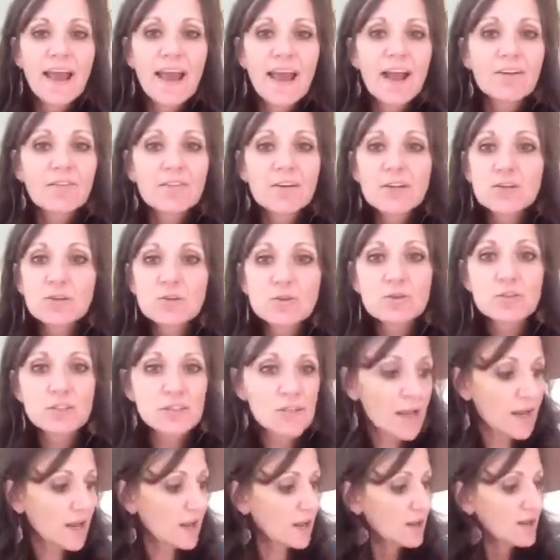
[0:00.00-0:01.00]
Every
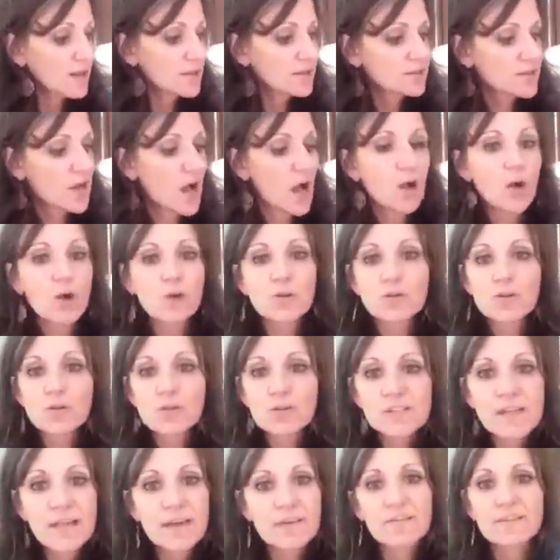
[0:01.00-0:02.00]
Tuesday, Taco
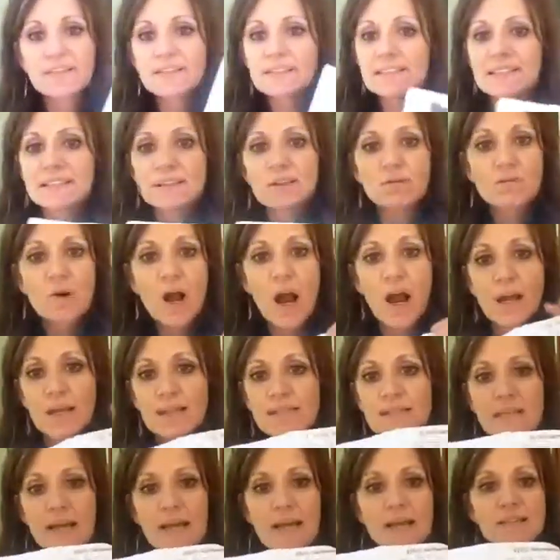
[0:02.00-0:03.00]
Tuesday. This isn't
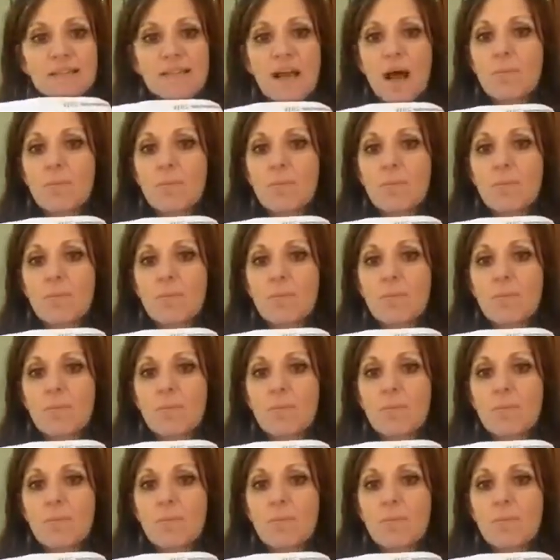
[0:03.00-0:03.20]
rocket science.